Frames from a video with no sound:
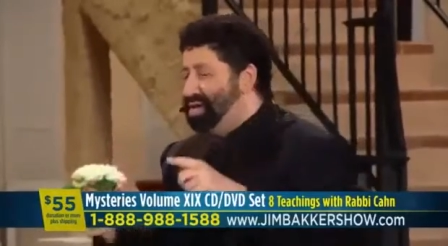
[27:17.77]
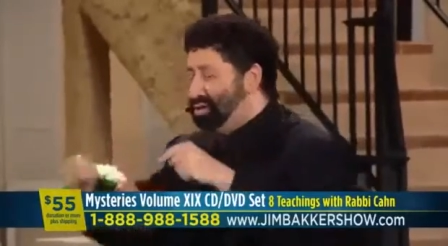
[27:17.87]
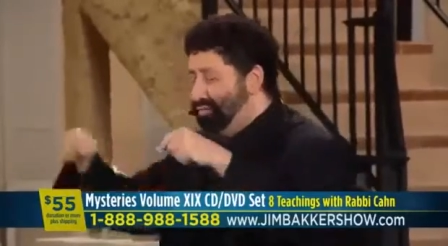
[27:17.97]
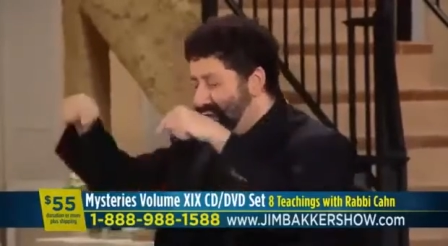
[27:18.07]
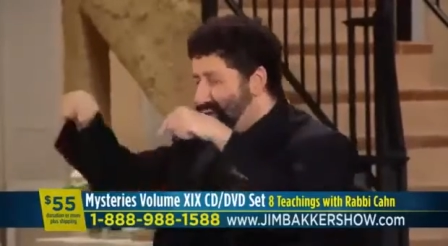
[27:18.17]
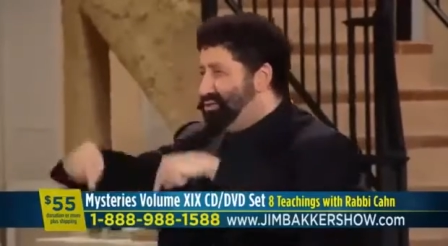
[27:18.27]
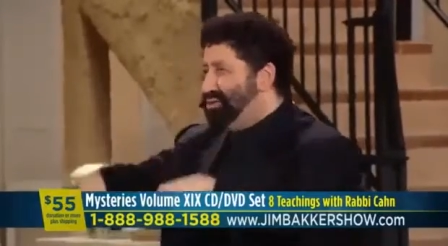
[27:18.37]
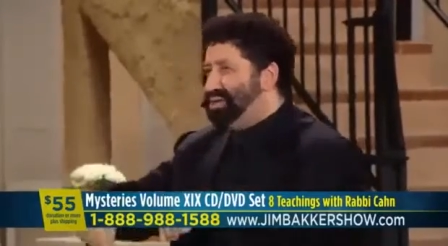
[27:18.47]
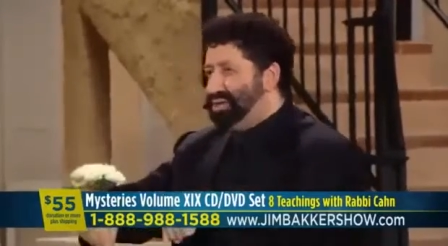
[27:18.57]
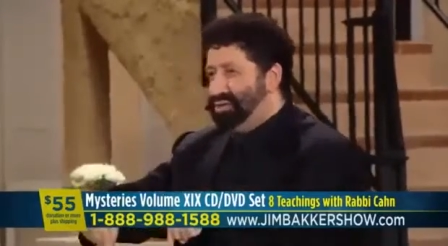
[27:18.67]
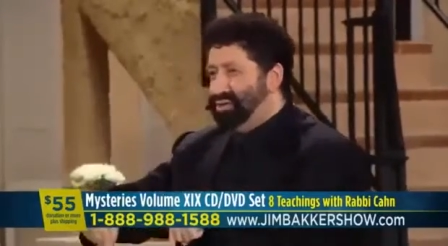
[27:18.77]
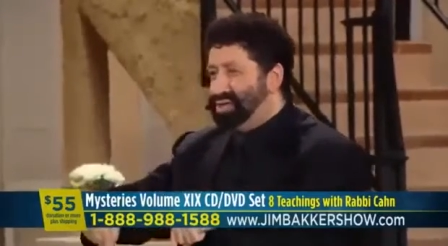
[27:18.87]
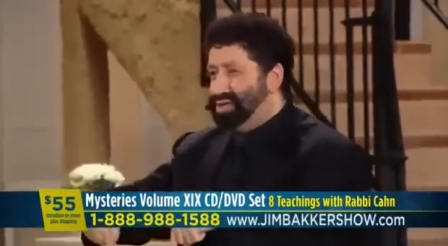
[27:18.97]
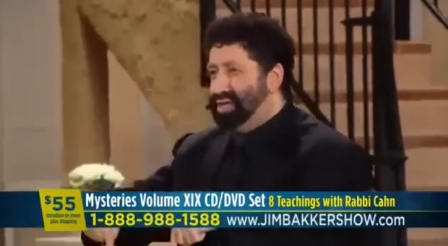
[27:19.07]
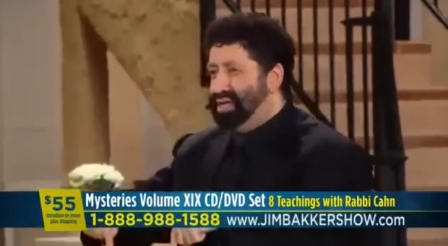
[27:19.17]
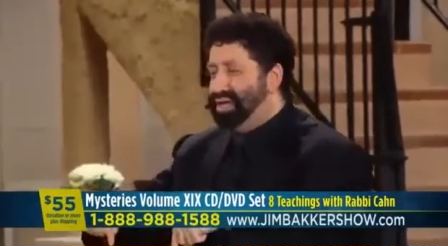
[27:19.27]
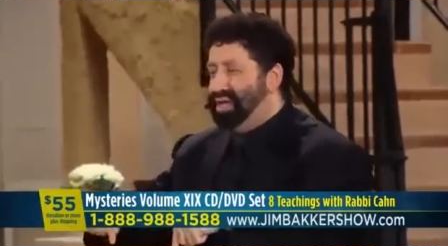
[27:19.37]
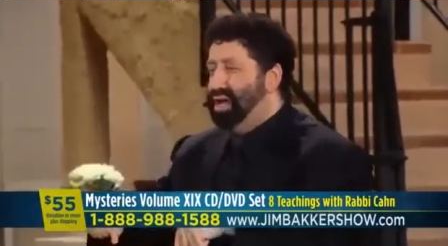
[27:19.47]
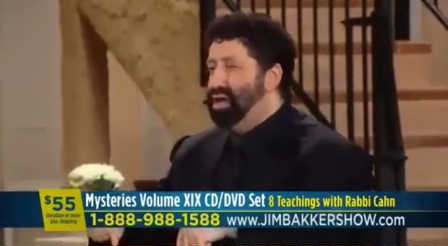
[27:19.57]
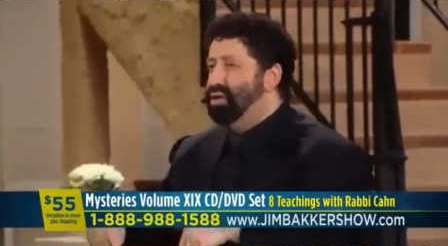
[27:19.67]
So if they're doing this in New York City,
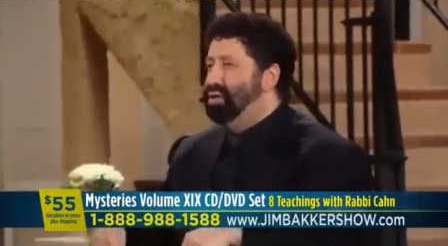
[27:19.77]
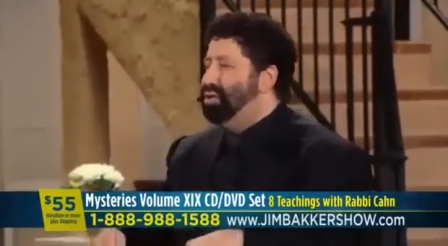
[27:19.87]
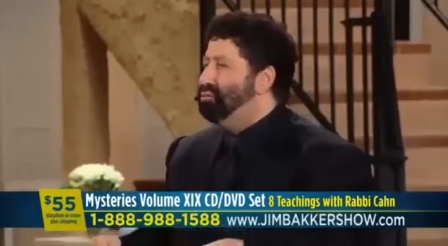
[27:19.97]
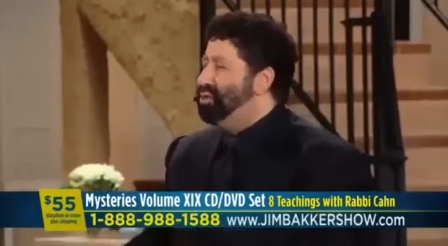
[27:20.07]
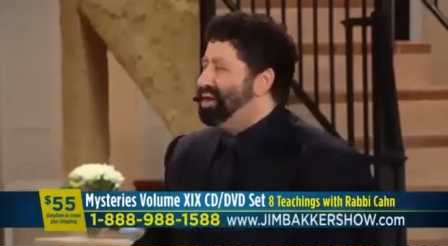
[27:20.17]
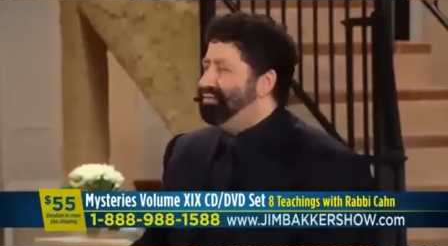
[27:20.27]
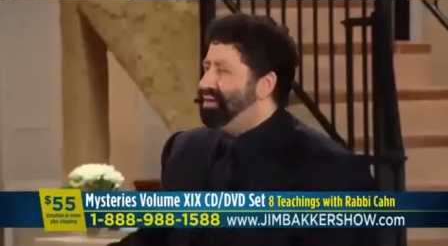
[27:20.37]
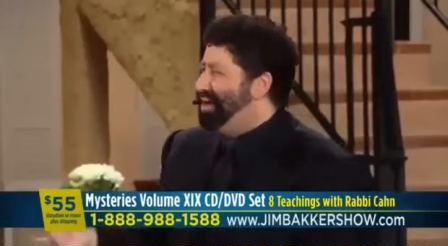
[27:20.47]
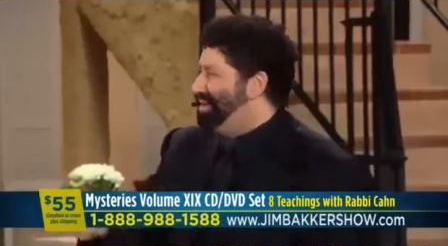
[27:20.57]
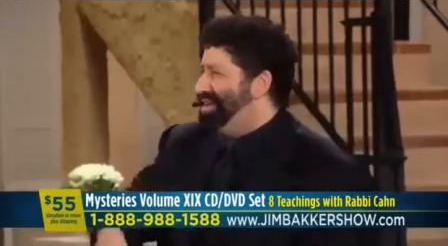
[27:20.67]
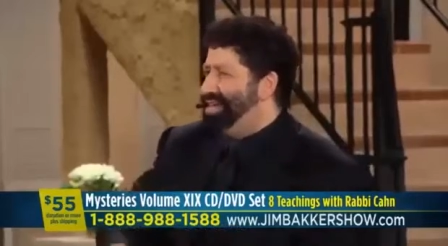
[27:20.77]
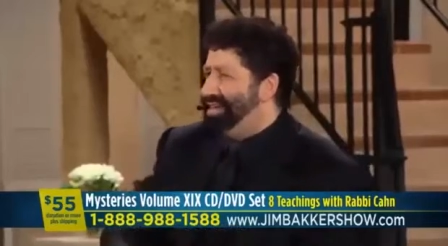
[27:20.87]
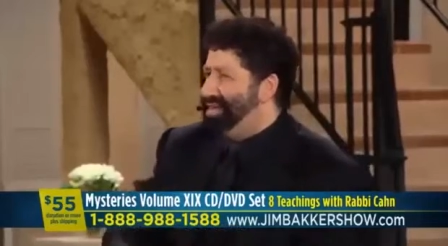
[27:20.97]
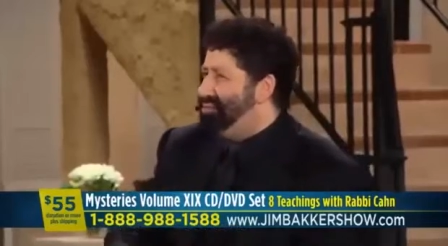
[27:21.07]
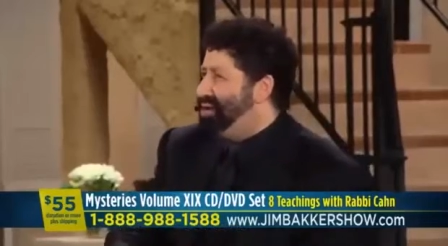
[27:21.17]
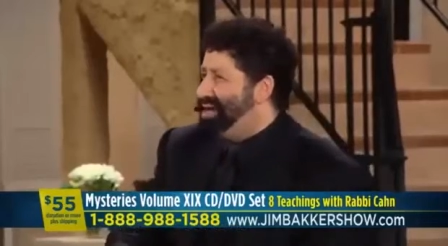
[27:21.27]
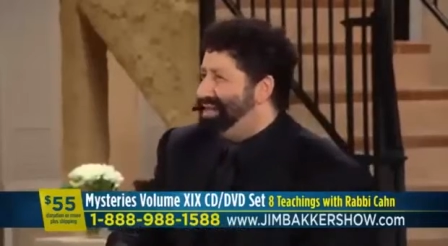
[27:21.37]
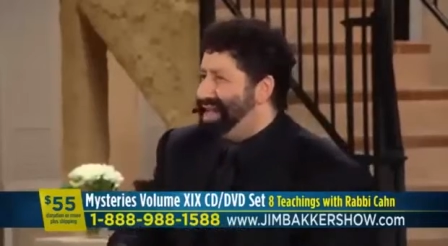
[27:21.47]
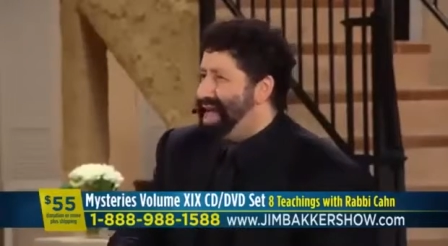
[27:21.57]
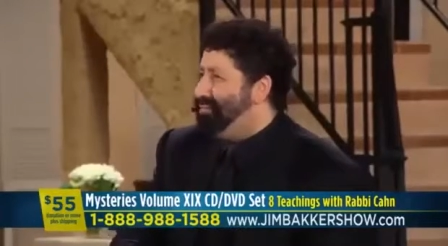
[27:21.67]
would it find anything? Would
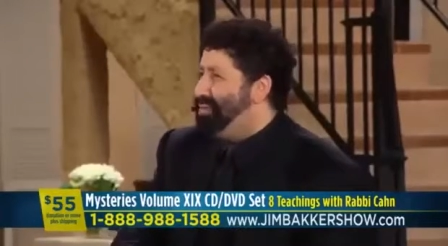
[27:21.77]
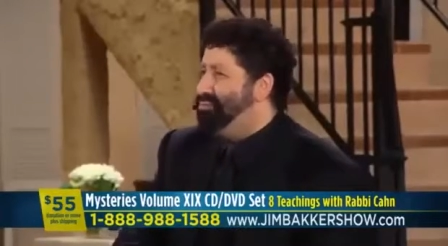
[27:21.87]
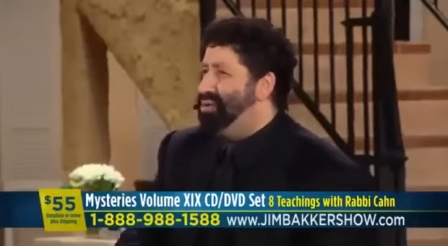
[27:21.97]
anything happen?